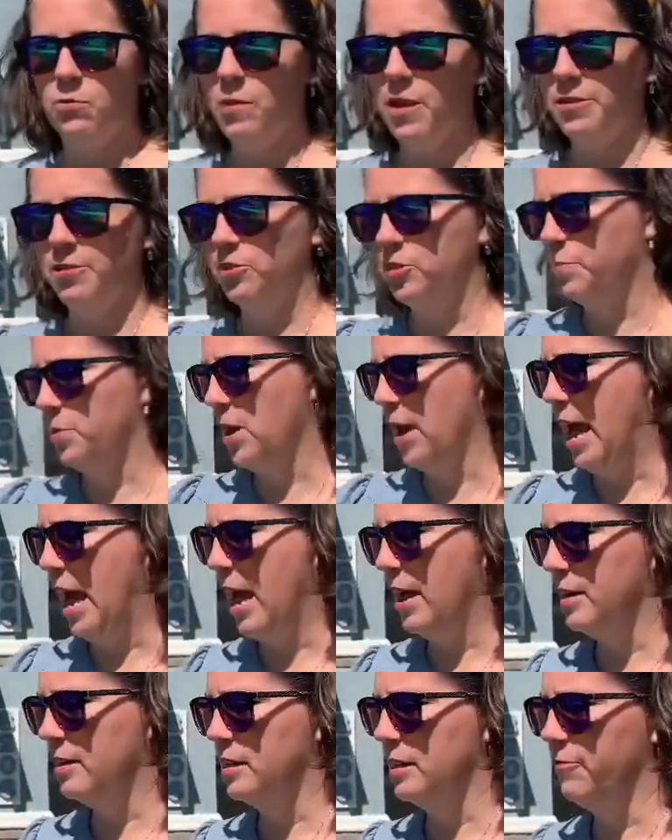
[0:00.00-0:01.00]
whether to put
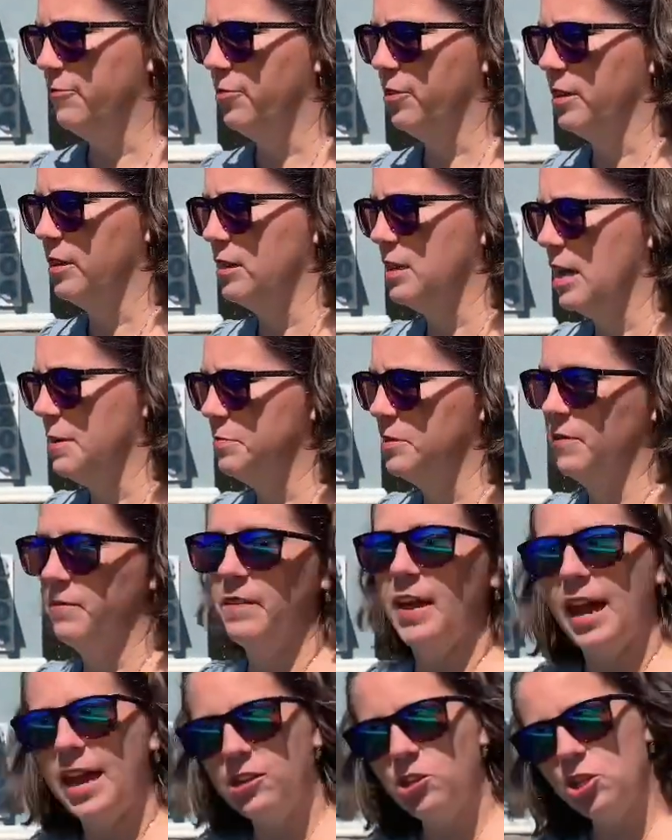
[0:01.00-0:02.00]
different types of
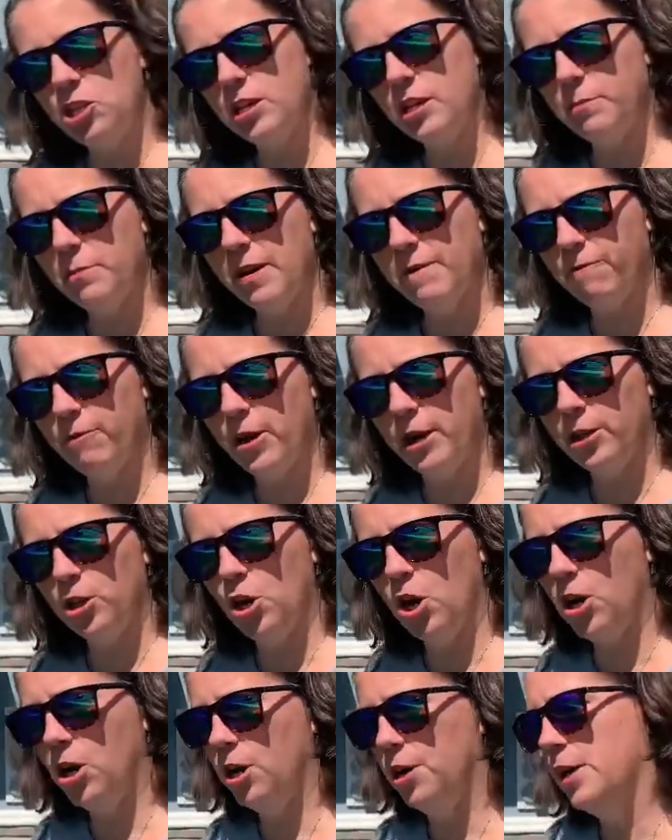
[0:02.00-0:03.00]
edging in my front
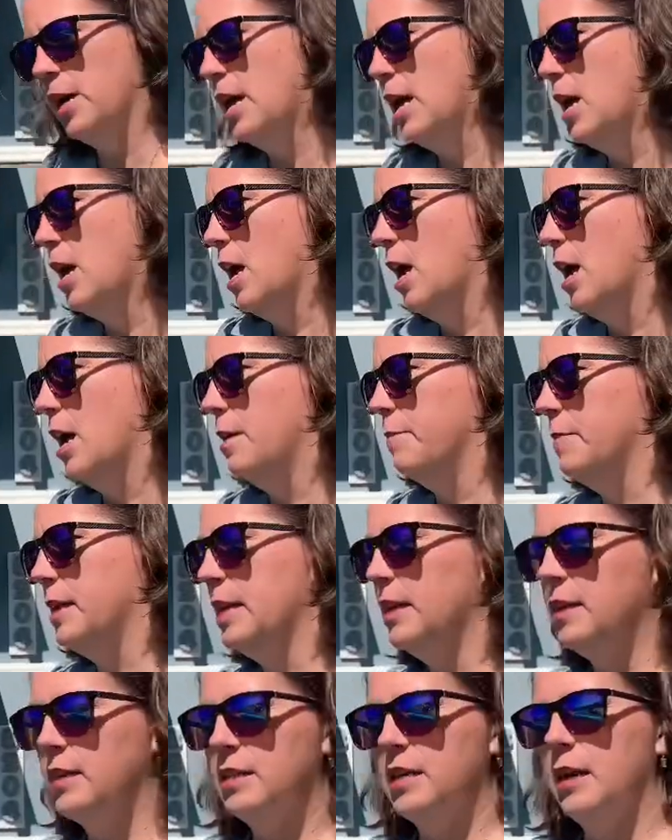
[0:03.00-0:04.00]
yard.
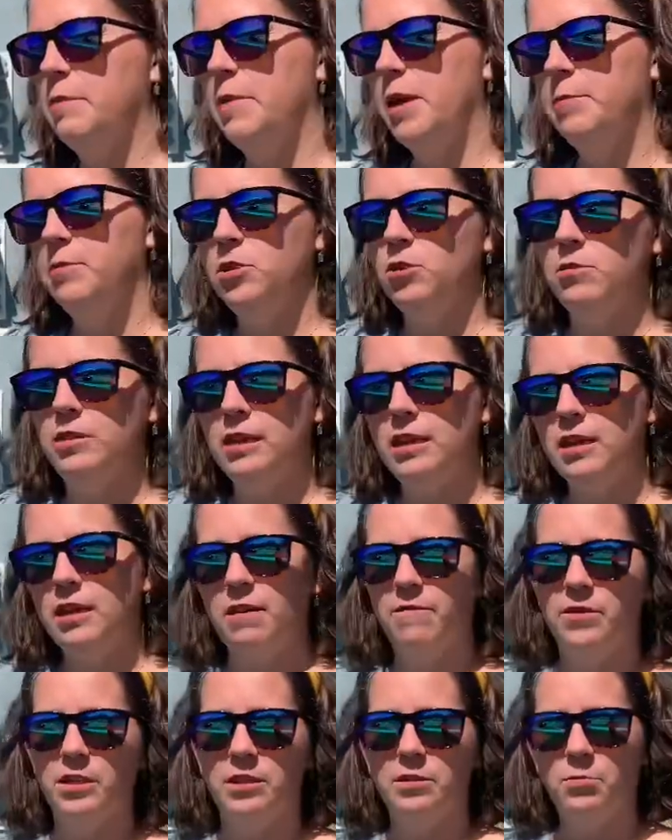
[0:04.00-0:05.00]
Anytime I'm doing any
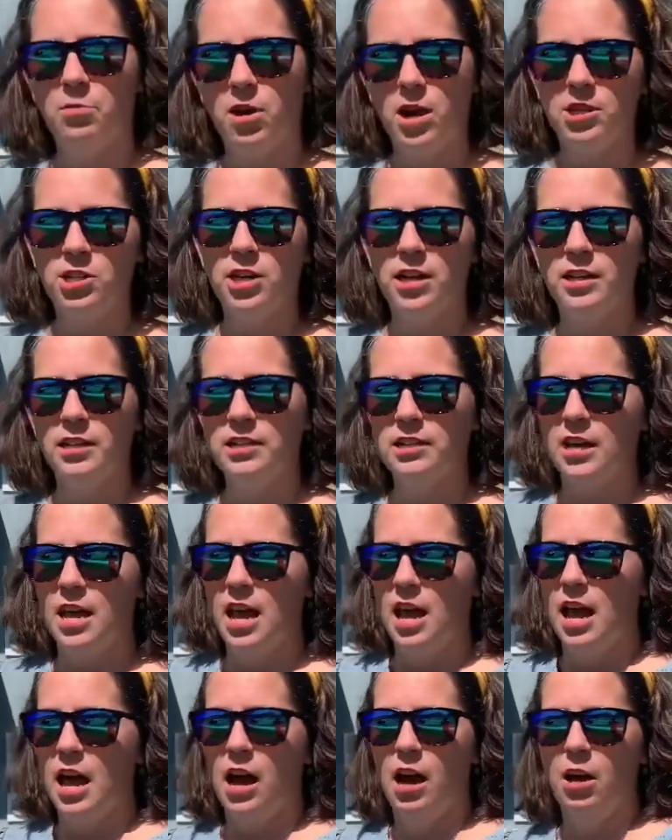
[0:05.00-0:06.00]
of these projects,
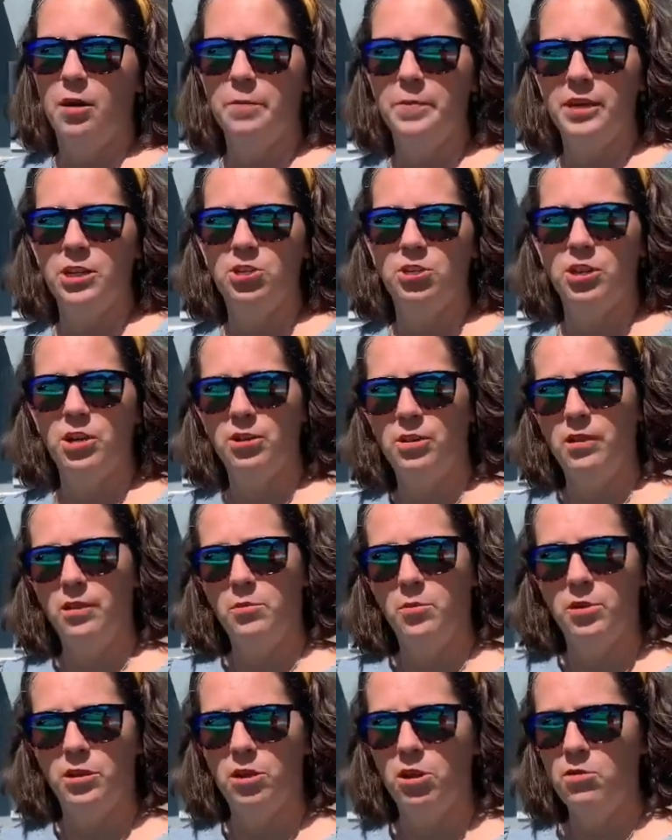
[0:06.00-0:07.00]
I'll be sharing them
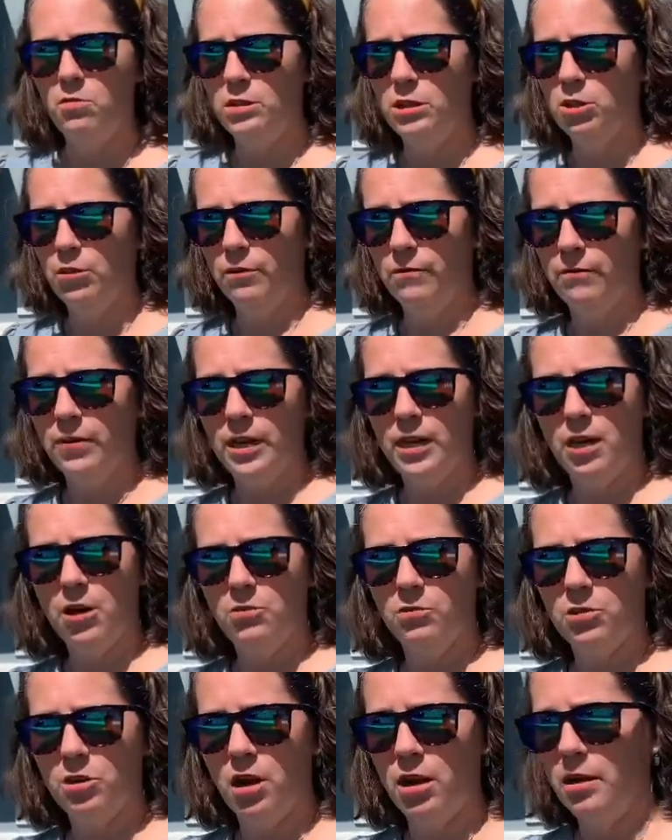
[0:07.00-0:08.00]
with you and doing
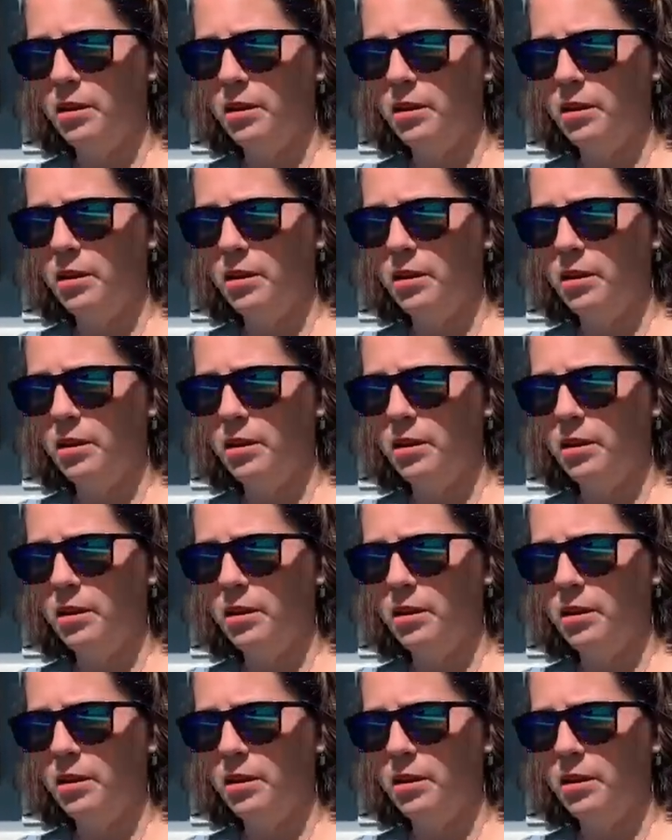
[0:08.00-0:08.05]
videos on